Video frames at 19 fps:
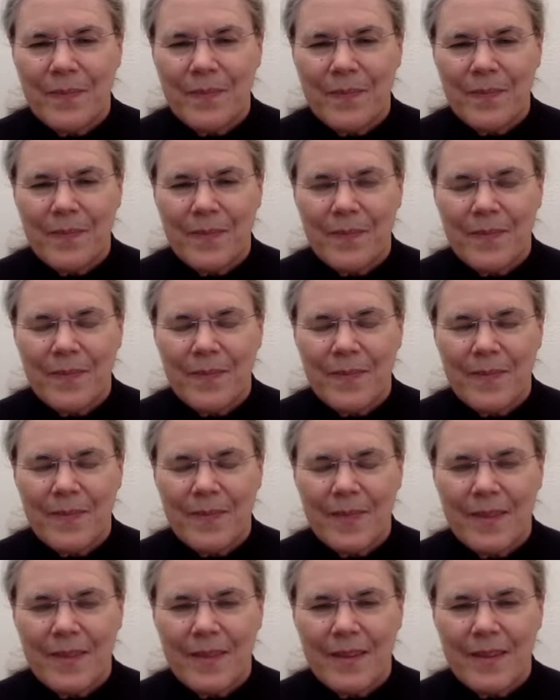
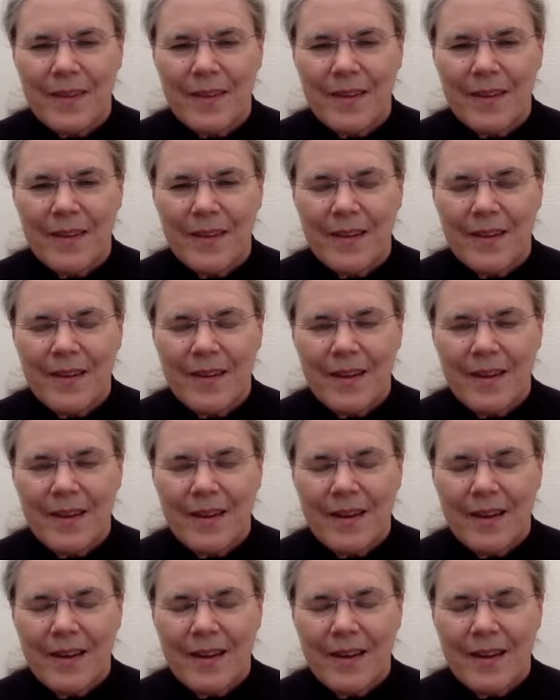Nothing is said.